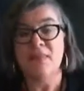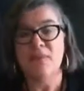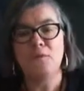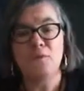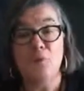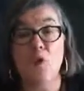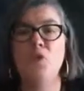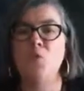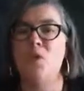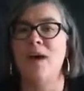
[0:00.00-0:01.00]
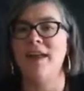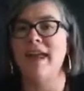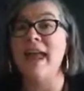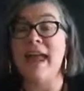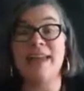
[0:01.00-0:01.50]
The fourth one
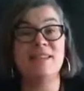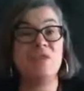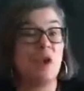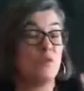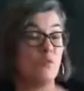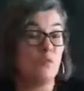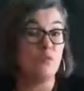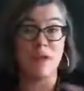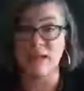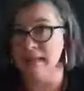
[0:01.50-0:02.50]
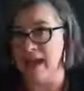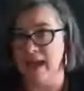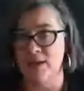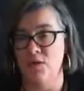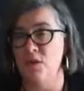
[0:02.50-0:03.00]
is really
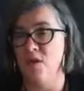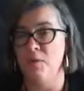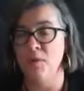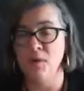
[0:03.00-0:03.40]
unknown.